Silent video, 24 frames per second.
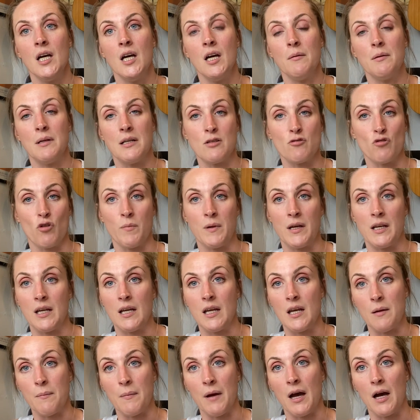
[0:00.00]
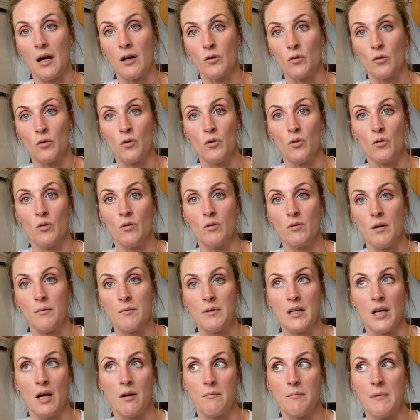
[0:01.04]
please drop me an email or
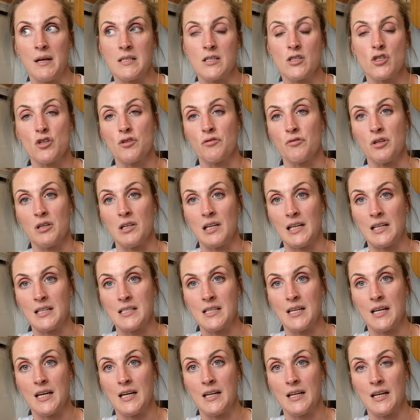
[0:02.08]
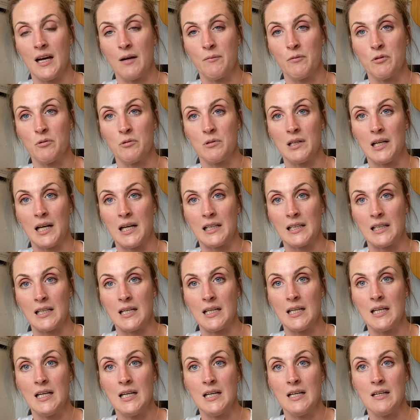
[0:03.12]
a message through LinkedIn, and we'll
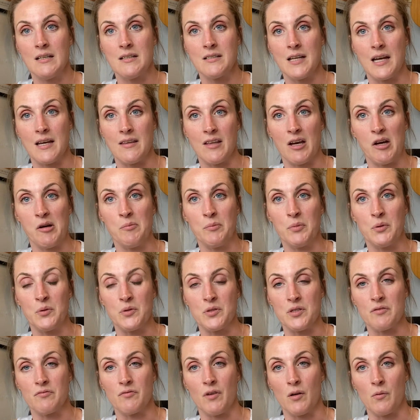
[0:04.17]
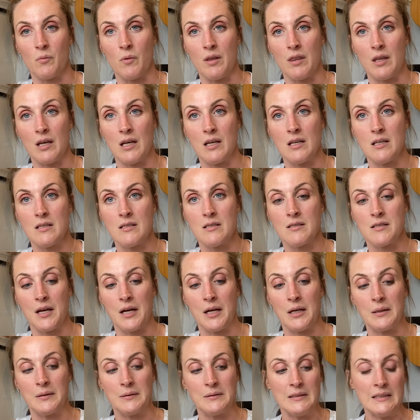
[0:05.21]
gladly take that on board and run with it.
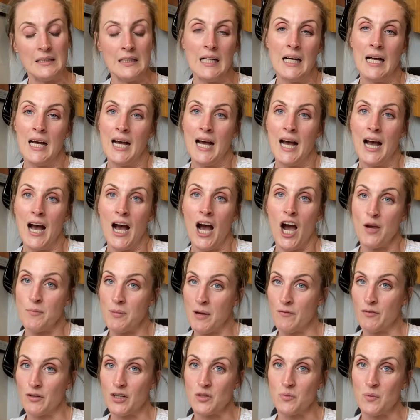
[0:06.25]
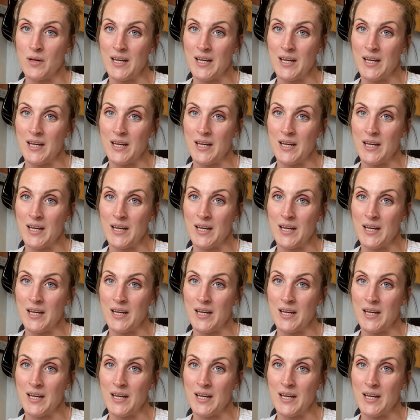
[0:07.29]
So hope you have a good